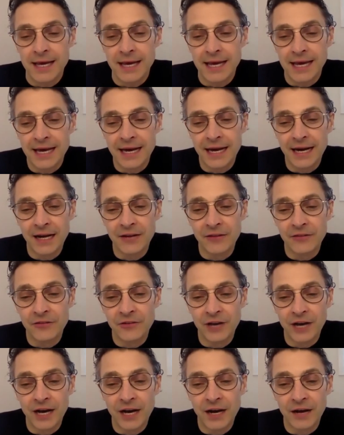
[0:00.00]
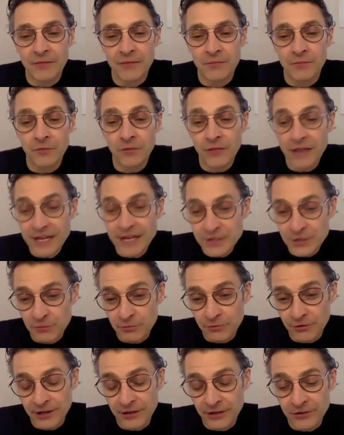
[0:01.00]
And laser
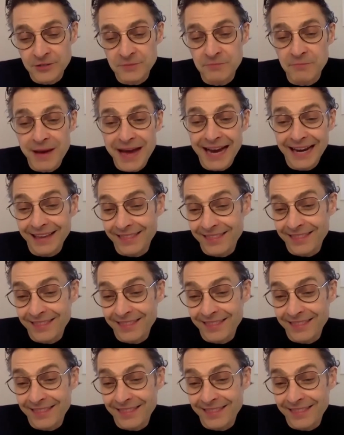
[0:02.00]
printers back